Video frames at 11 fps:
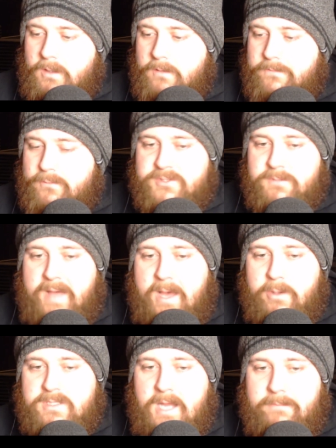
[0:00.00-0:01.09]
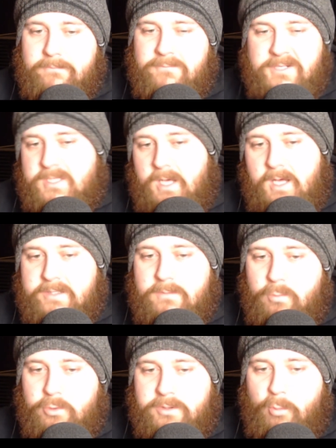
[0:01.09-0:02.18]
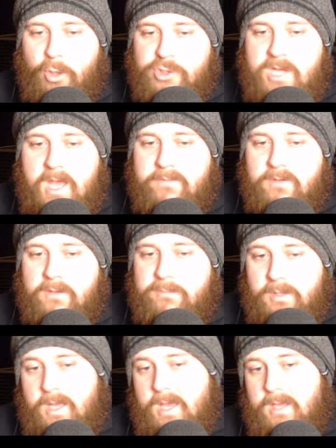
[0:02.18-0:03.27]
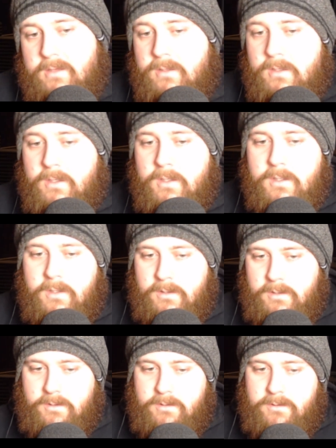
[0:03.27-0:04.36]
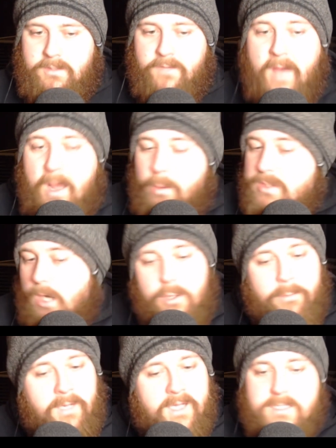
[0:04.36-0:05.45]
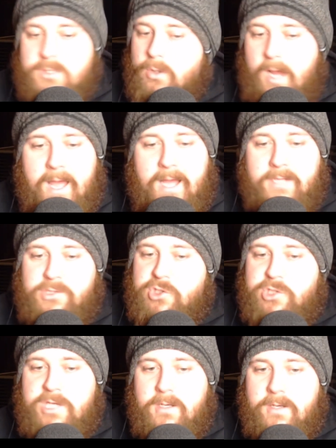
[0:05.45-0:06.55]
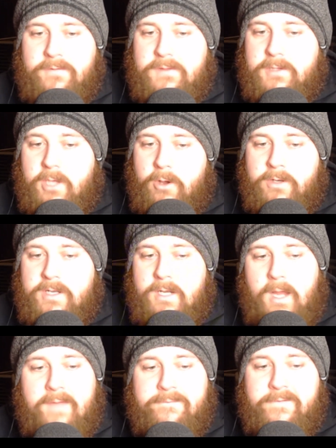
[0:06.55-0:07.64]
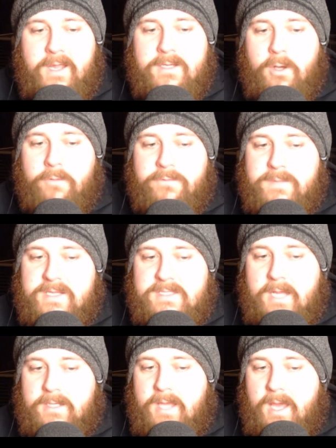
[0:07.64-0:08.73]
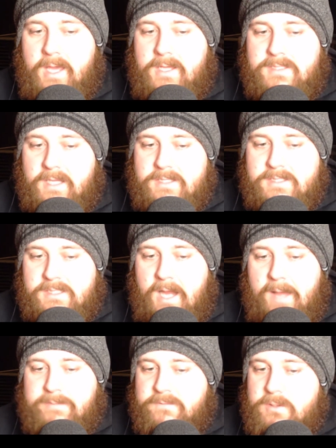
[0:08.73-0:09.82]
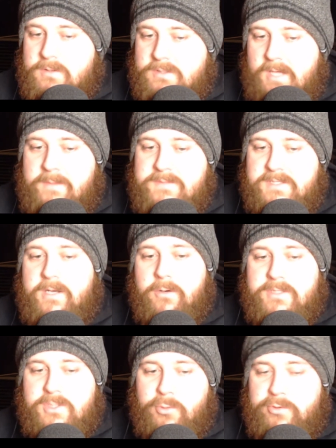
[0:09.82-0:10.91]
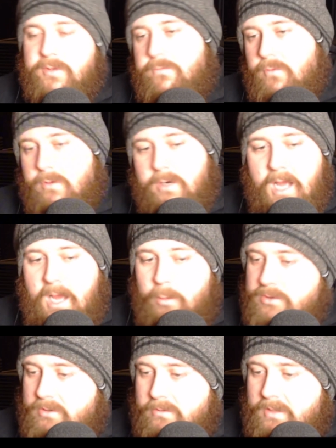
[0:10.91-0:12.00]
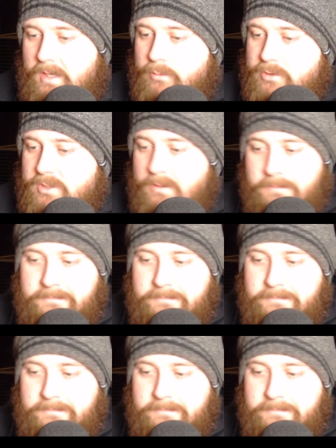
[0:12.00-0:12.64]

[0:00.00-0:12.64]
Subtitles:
Thoughts on Power Slap? Retarded. Wouldn't watch it ever, but hey. If I was homeless or like had nothing going on in life and they offered me 10k to get slapped a few times and enter a tournament for it, I would do that, would you?